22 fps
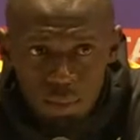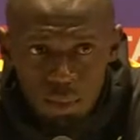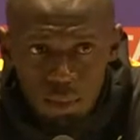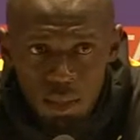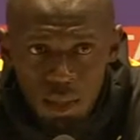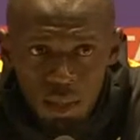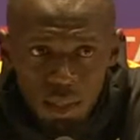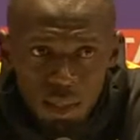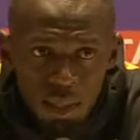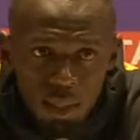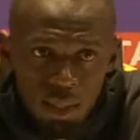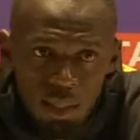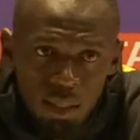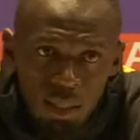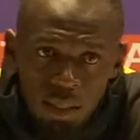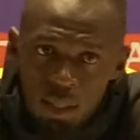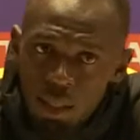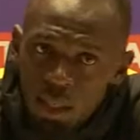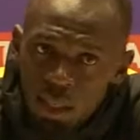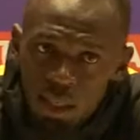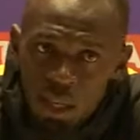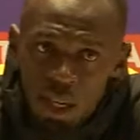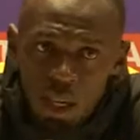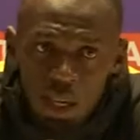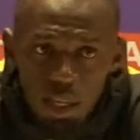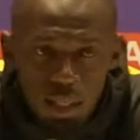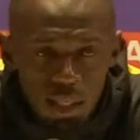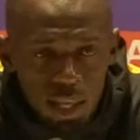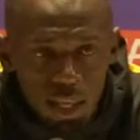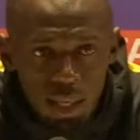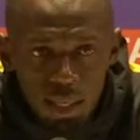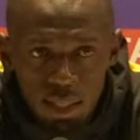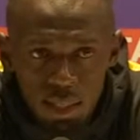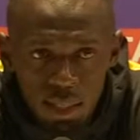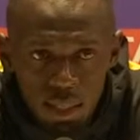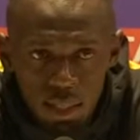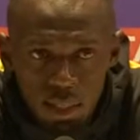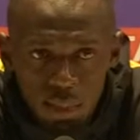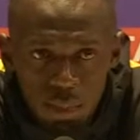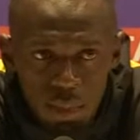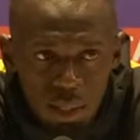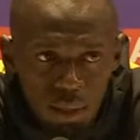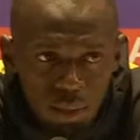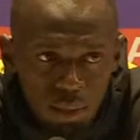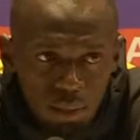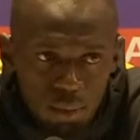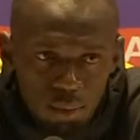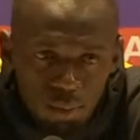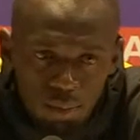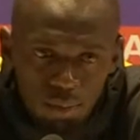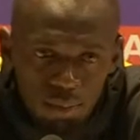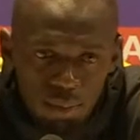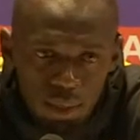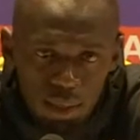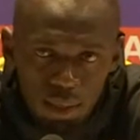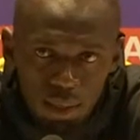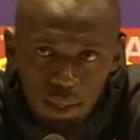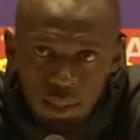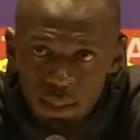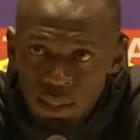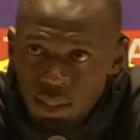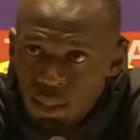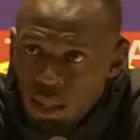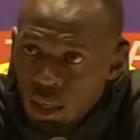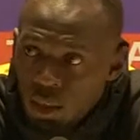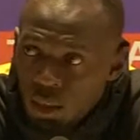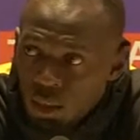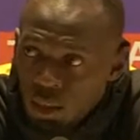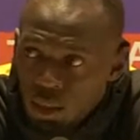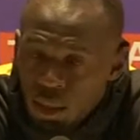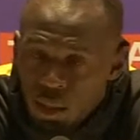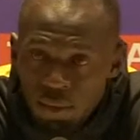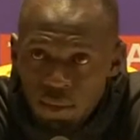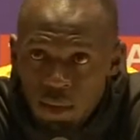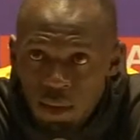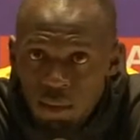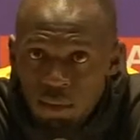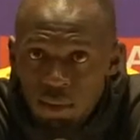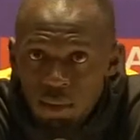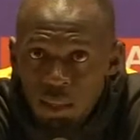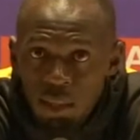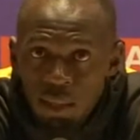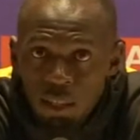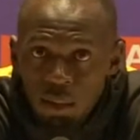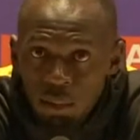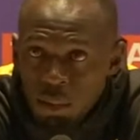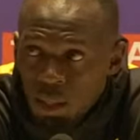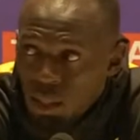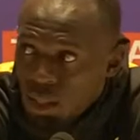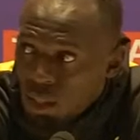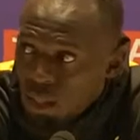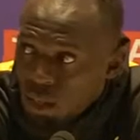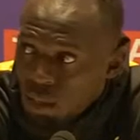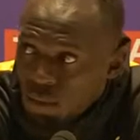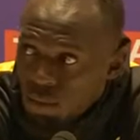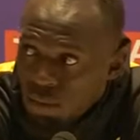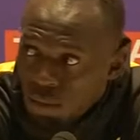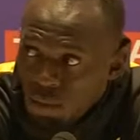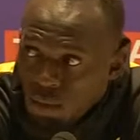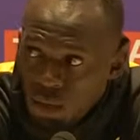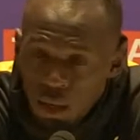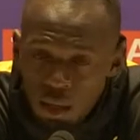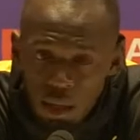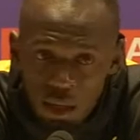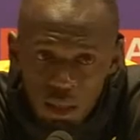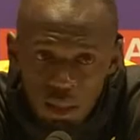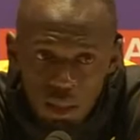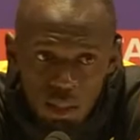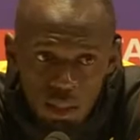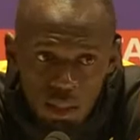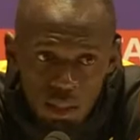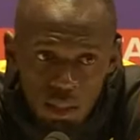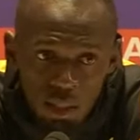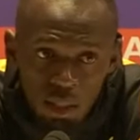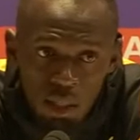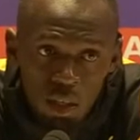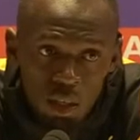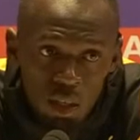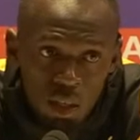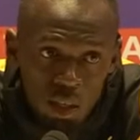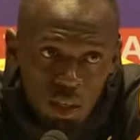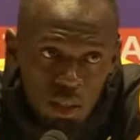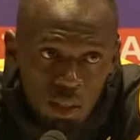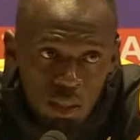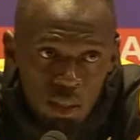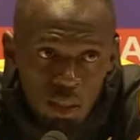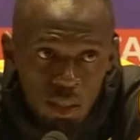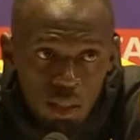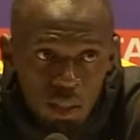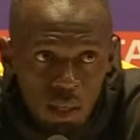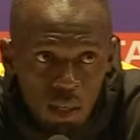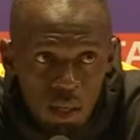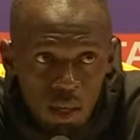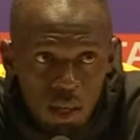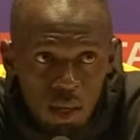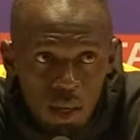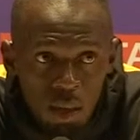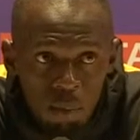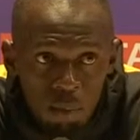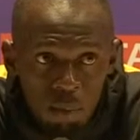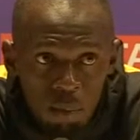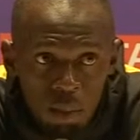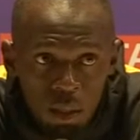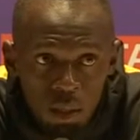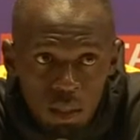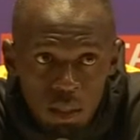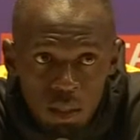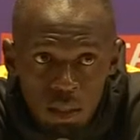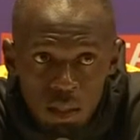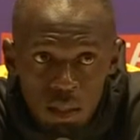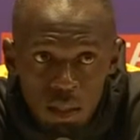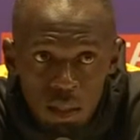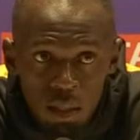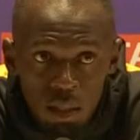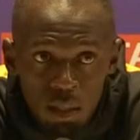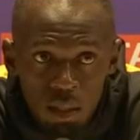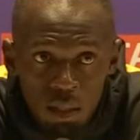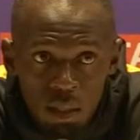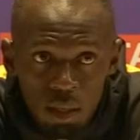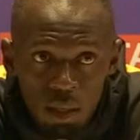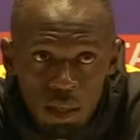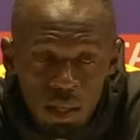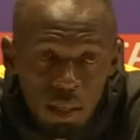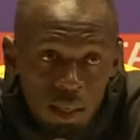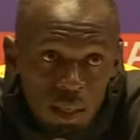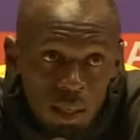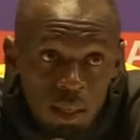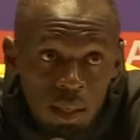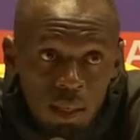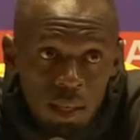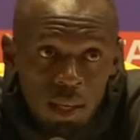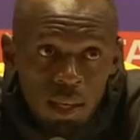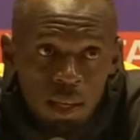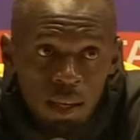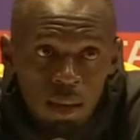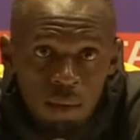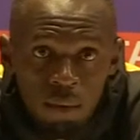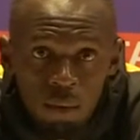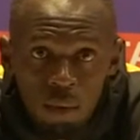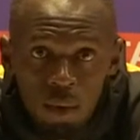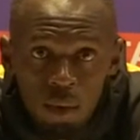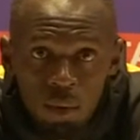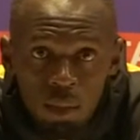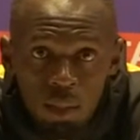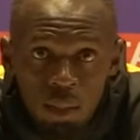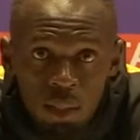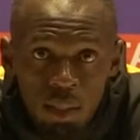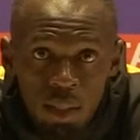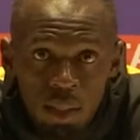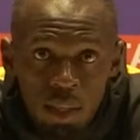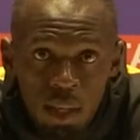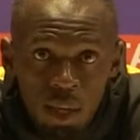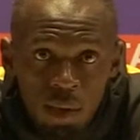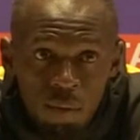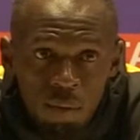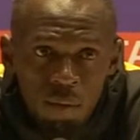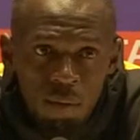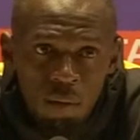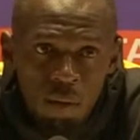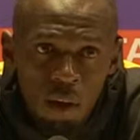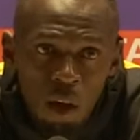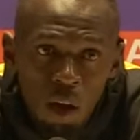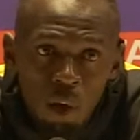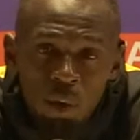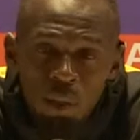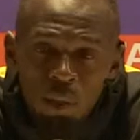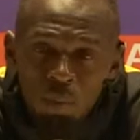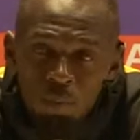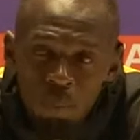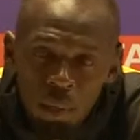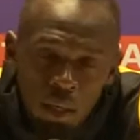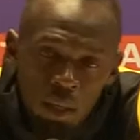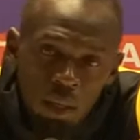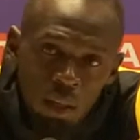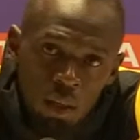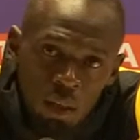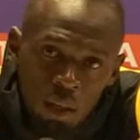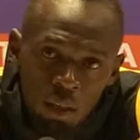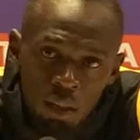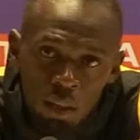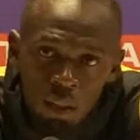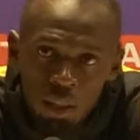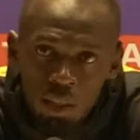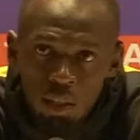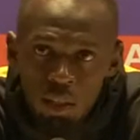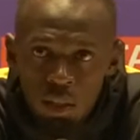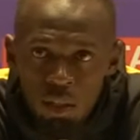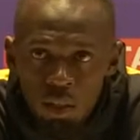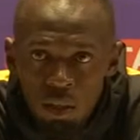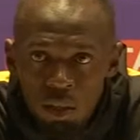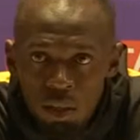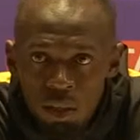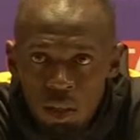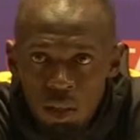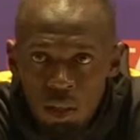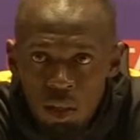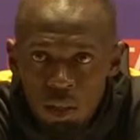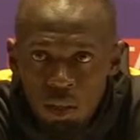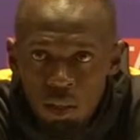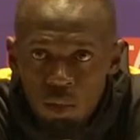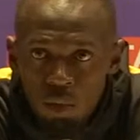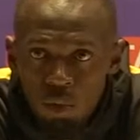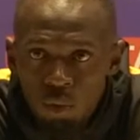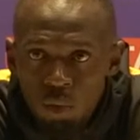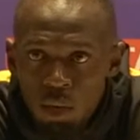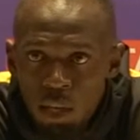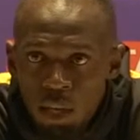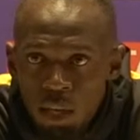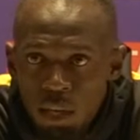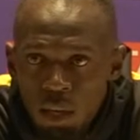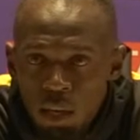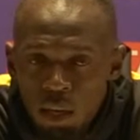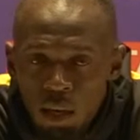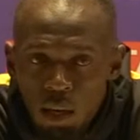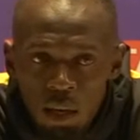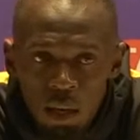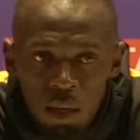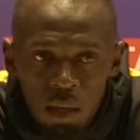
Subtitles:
Yeah, there's a lot of talent in Jamaica, hands down. I've seen it myself. I see the youngsters. But at the end of the day, I've always said I've always picked youngsters to really